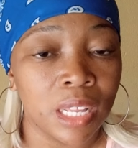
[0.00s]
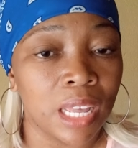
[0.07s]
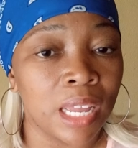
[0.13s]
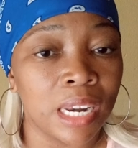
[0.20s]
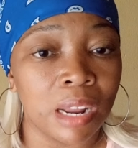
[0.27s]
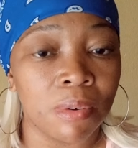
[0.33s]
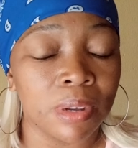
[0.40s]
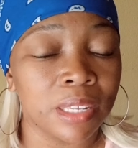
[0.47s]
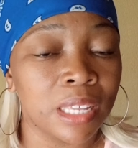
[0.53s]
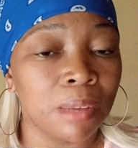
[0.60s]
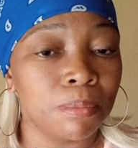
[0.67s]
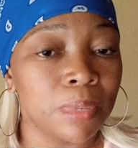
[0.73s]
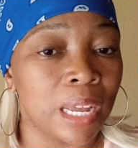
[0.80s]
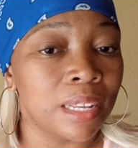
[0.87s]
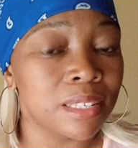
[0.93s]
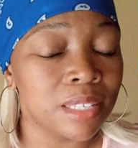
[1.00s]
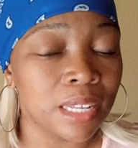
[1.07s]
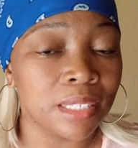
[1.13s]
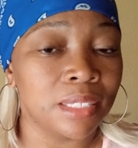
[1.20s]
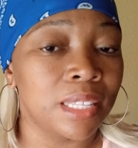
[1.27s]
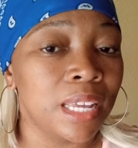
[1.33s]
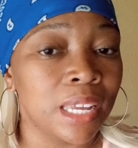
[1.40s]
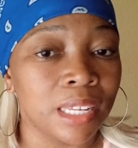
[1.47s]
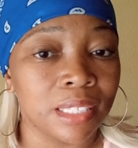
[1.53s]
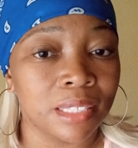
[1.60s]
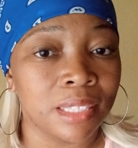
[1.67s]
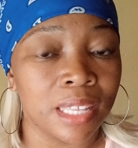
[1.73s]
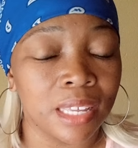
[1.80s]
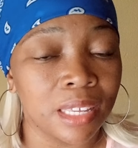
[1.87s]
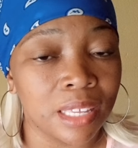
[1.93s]
And I sat there
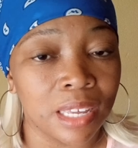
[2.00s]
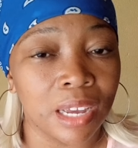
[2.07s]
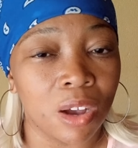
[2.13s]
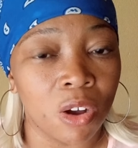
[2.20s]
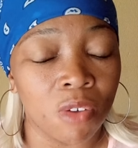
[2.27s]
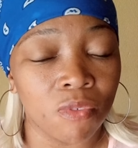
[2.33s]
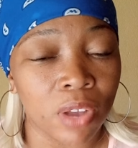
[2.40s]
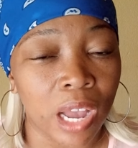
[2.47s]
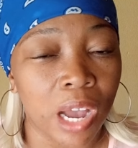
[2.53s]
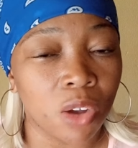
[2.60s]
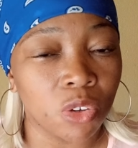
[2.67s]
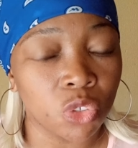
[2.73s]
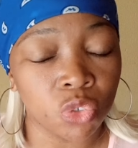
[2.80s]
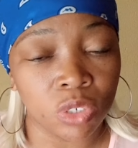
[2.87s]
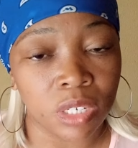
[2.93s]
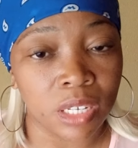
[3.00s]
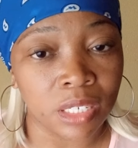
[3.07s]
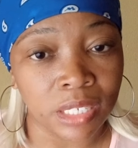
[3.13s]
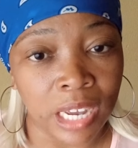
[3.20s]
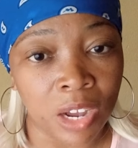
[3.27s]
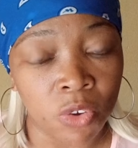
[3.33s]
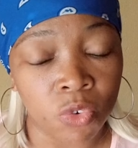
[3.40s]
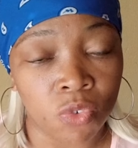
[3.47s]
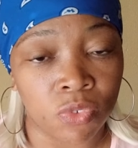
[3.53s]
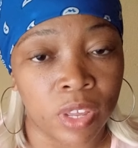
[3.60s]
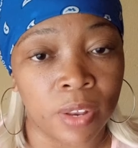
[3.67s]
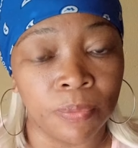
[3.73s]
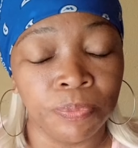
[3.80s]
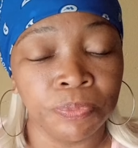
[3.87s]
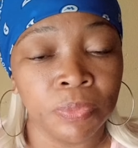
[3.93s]
thinking of how to get out of
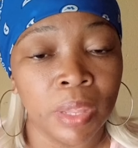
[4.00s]
it.